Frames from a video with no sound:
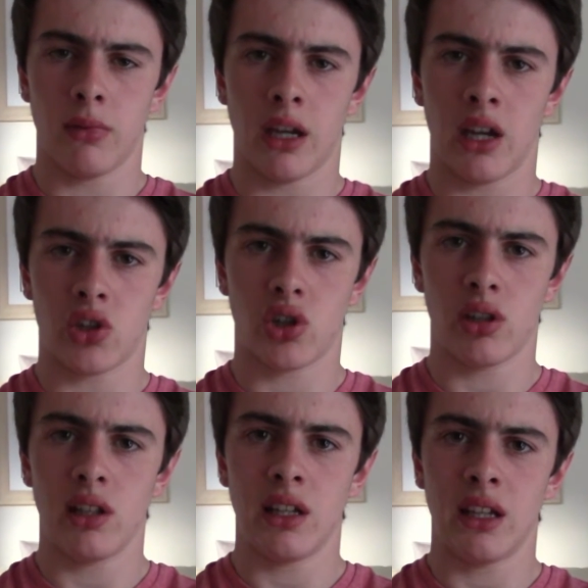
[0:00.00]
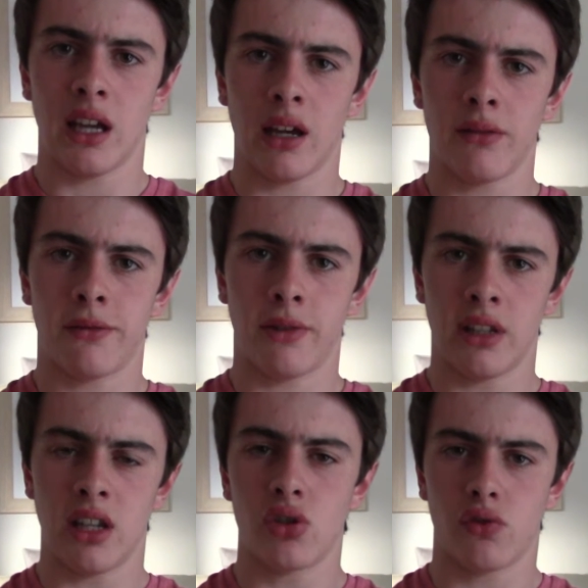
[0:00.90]
actually have an
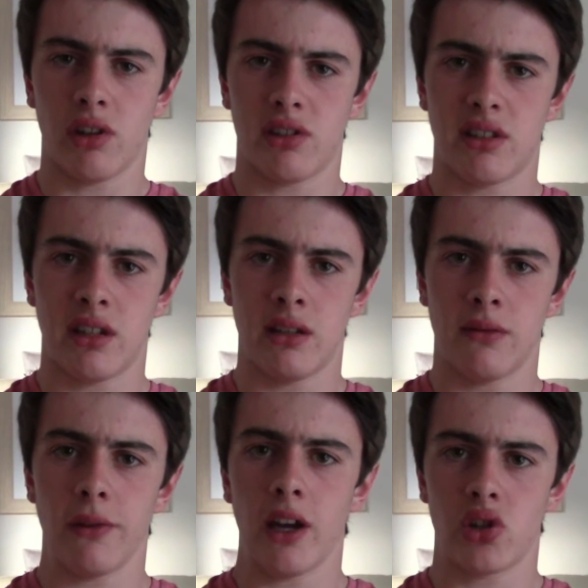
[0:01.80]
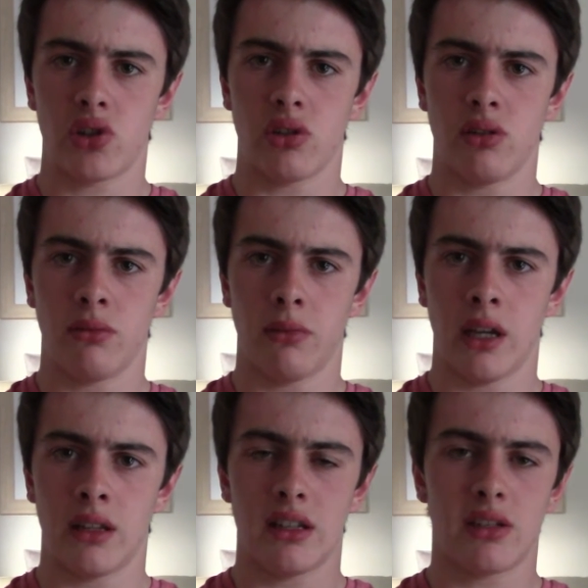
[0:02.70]
interest in fashion,
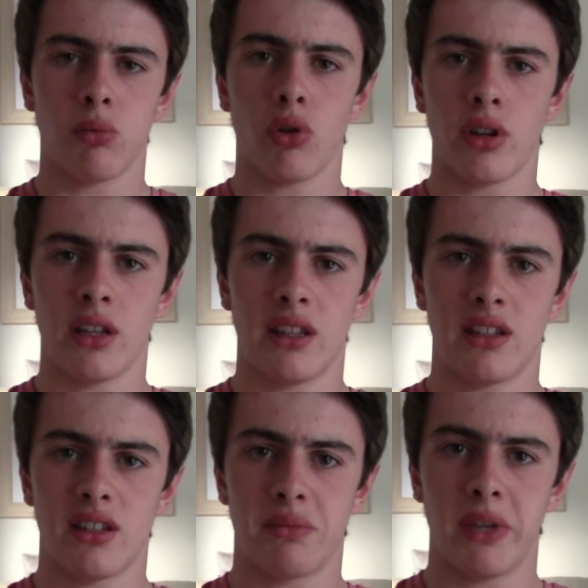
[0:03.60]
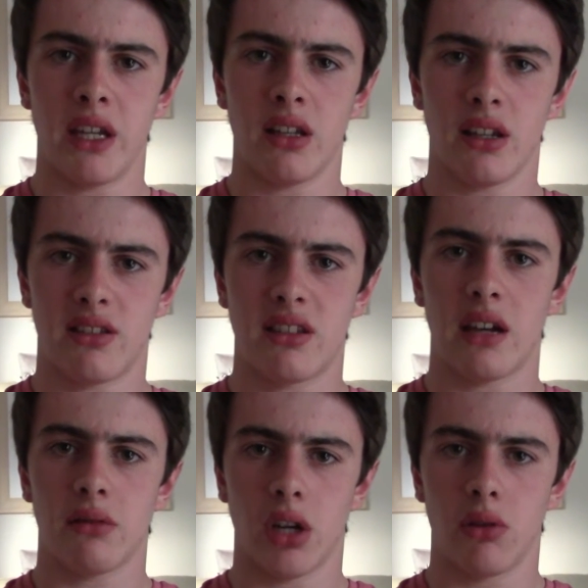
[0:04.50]
and that's why this has been a
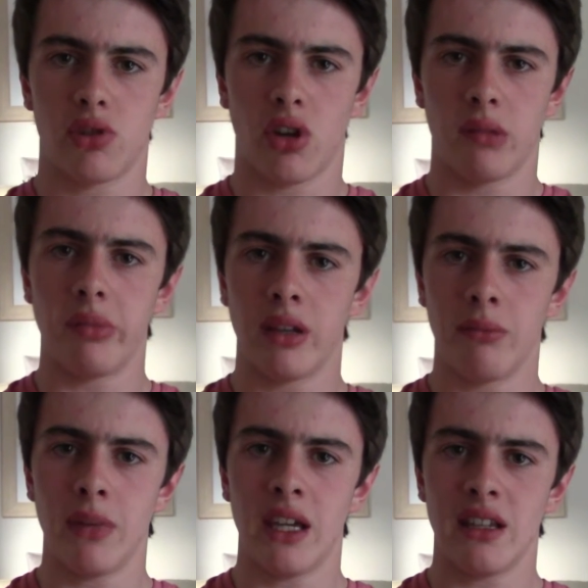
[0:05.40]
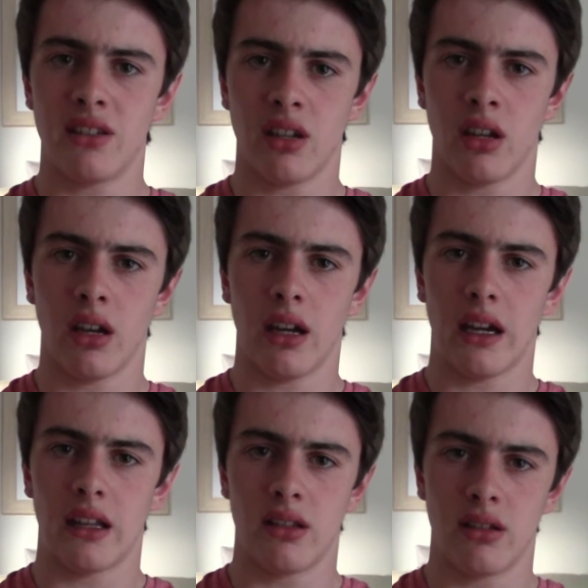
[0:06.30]
stereotype in media
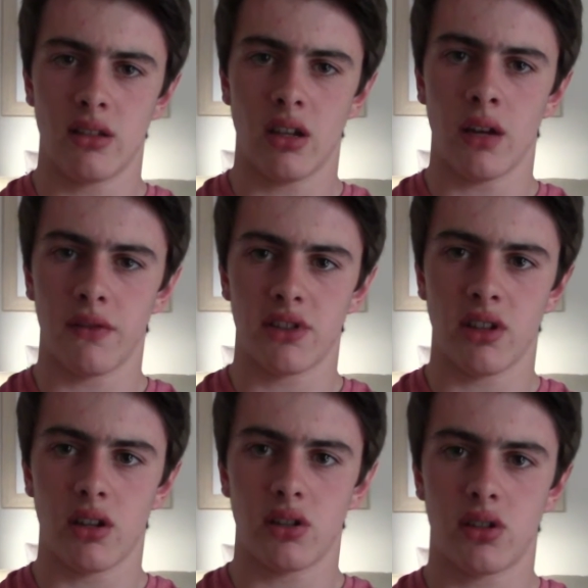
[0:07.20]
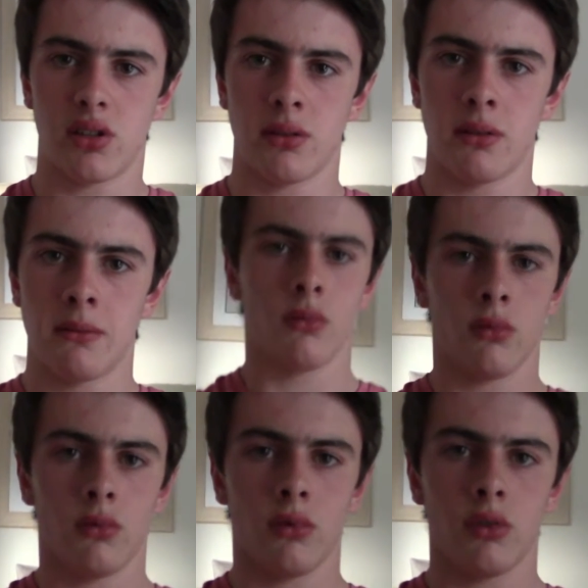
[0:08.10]
and other such.
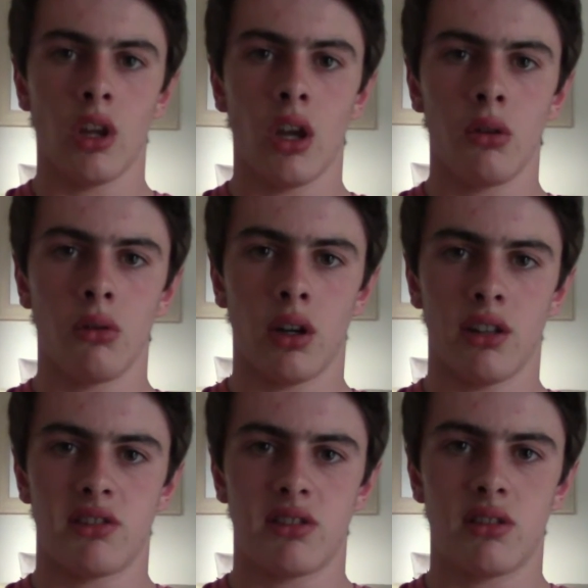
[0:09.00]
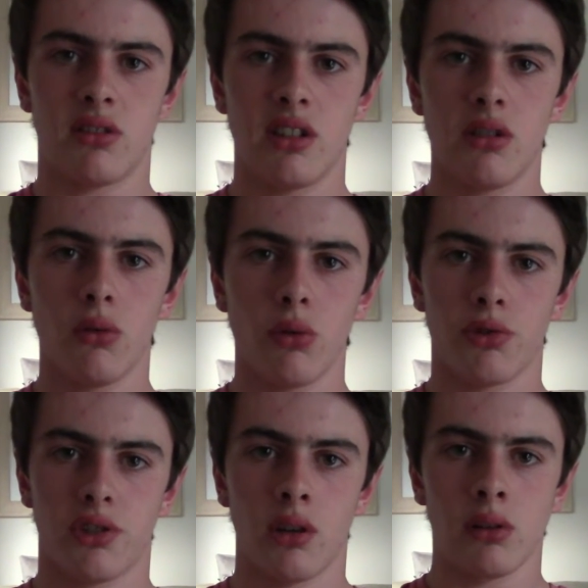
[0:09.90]
Though I still
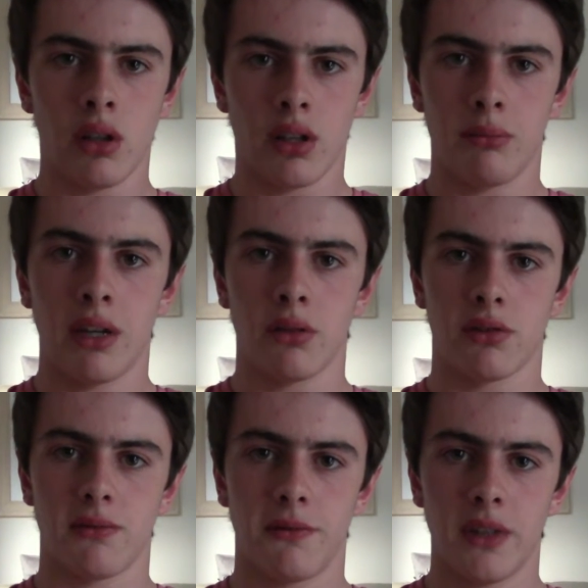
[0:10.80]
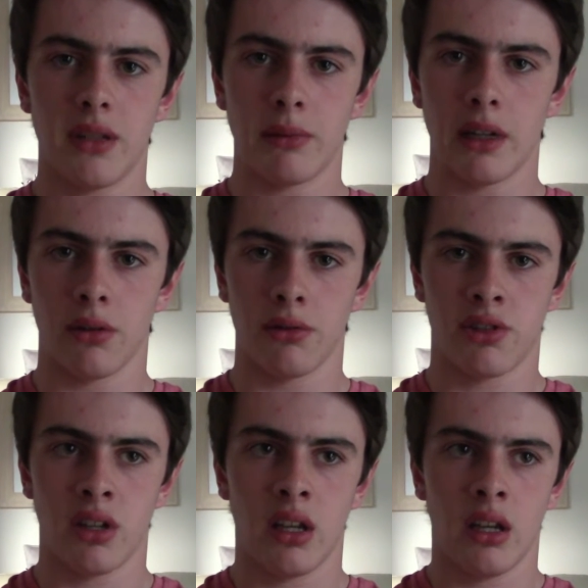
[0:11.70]
also like males and females,